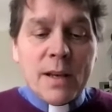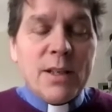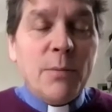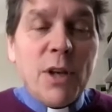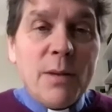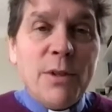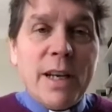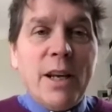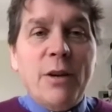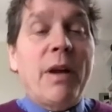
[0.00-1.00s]
Sometimes
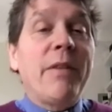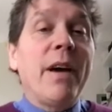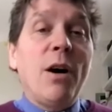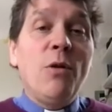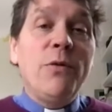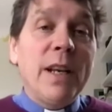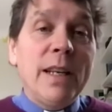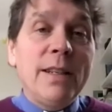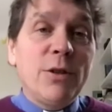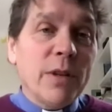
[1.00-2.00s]
they'd go around their whole
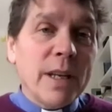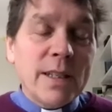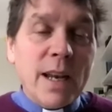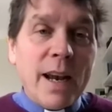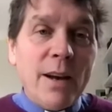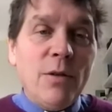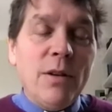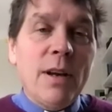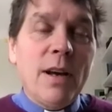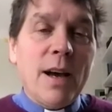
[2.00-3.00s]
village or their
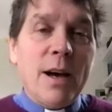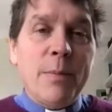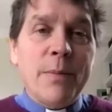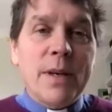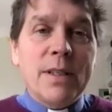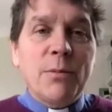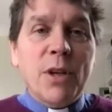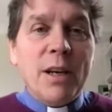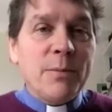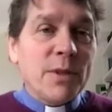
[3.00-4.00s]
town.
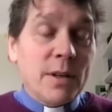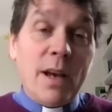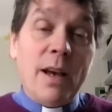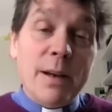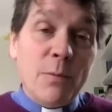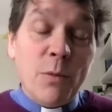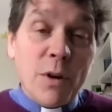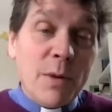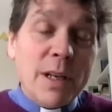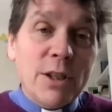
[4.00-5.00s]
Sometimes in
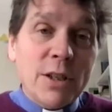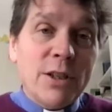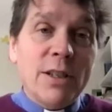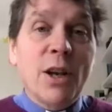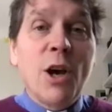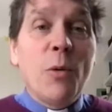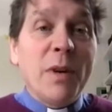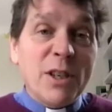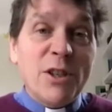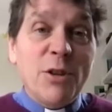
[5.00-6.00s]
one of my churches,
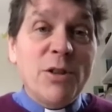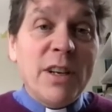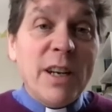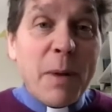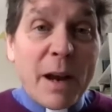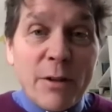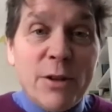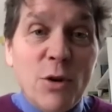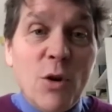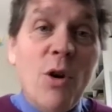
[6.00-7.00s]
we just used to nip out the
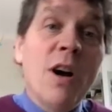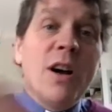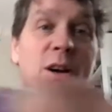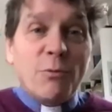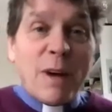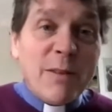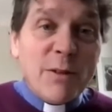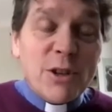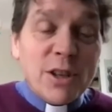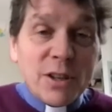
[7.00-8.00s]
door, round
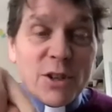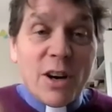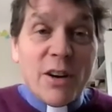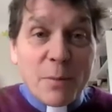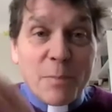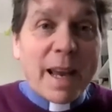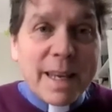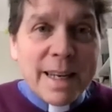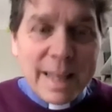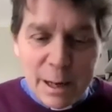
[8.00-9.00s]
the churchyard and back
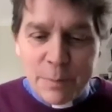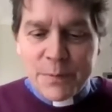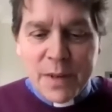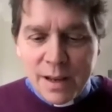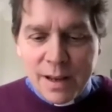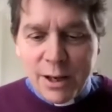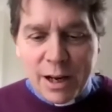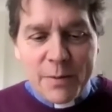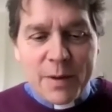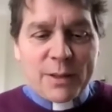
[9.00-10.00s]
in again.
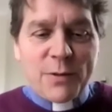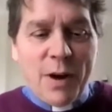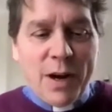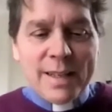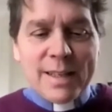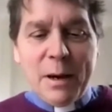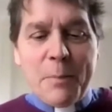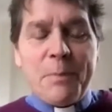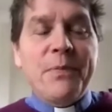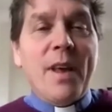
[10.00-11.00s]
That's fine, isn't it?
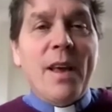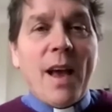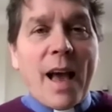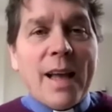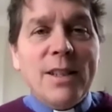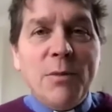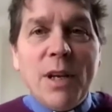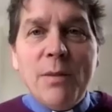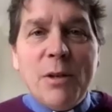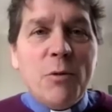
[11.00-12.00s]
And
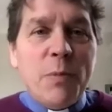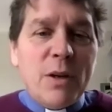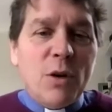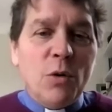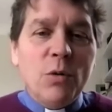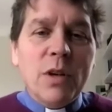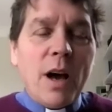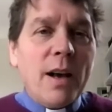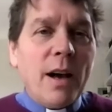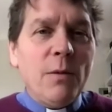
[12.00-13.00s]
sometimes it would be called
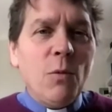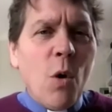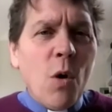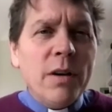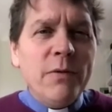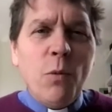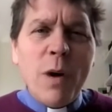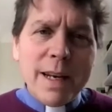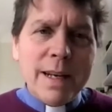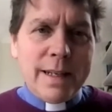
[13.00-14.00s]
a kind of walk of
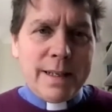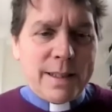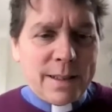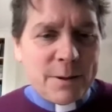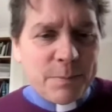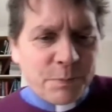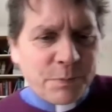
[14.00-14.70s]
witness.